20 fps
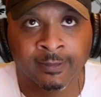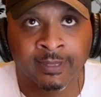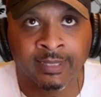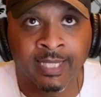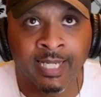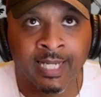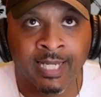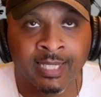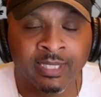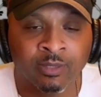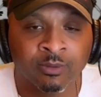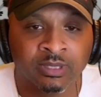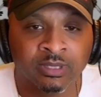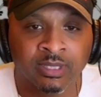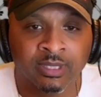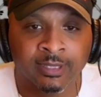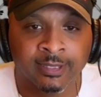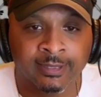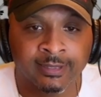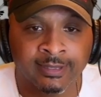guy that was
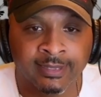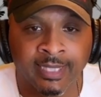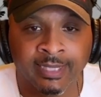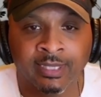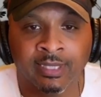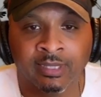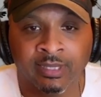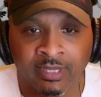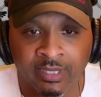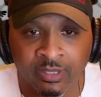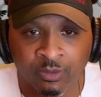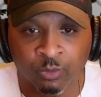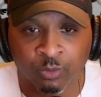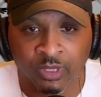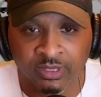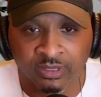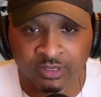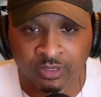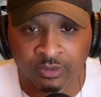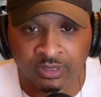the second leading
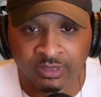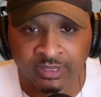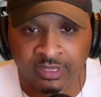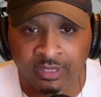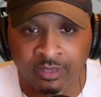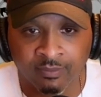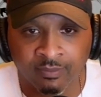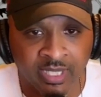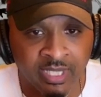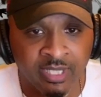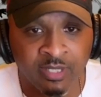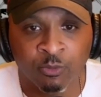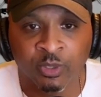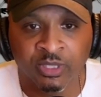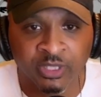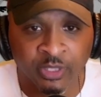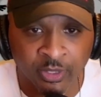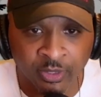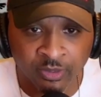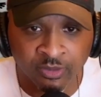rusher on the team. He
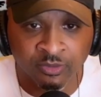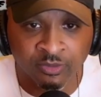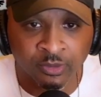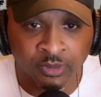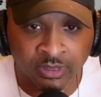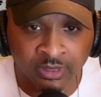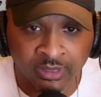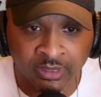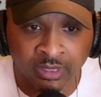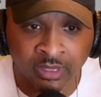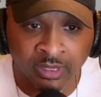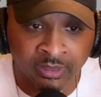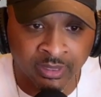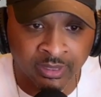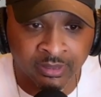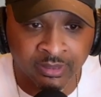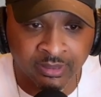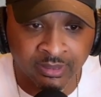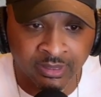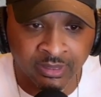returns for
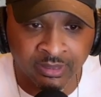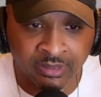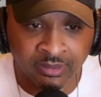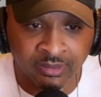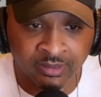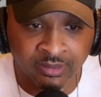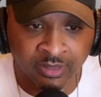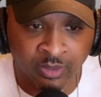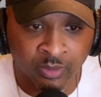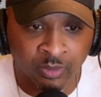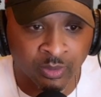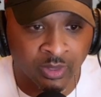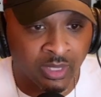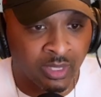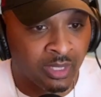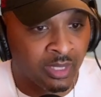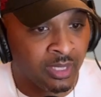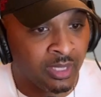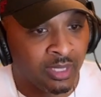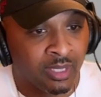another season. So,
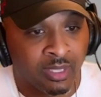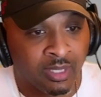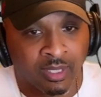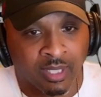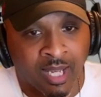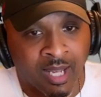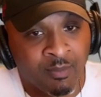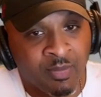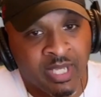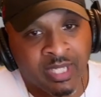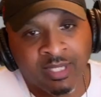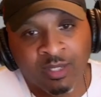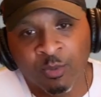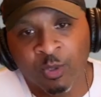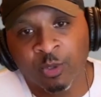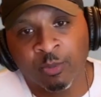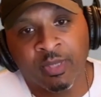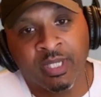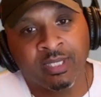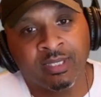I mean, come
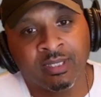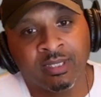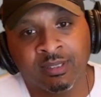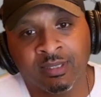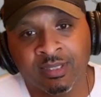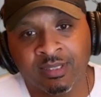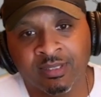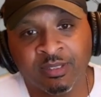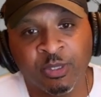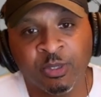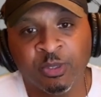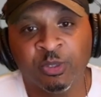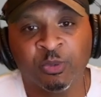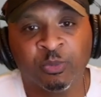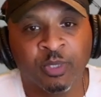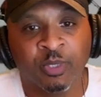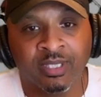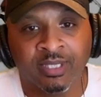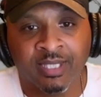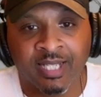on, man. The excuse is
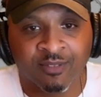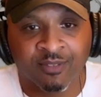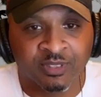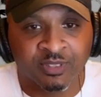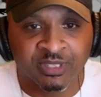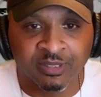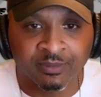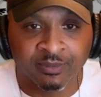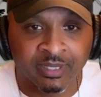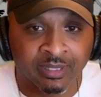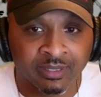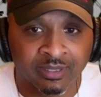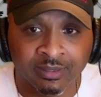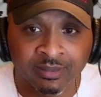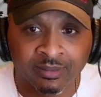running out for Chip Kelly.